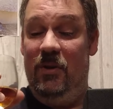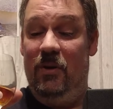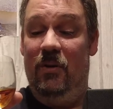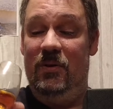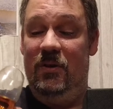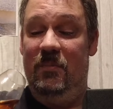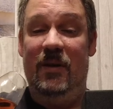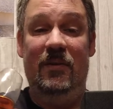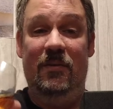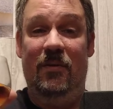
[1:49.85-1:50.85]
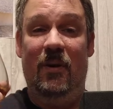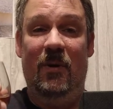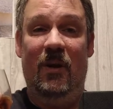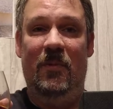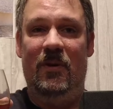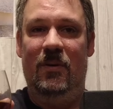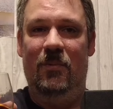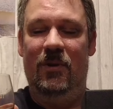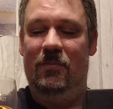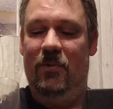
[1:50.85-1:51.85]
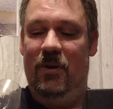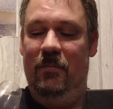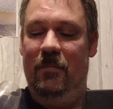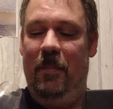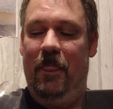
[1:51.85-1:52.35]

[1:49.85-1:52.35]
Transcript: glass is mandatory in my opinion with this one.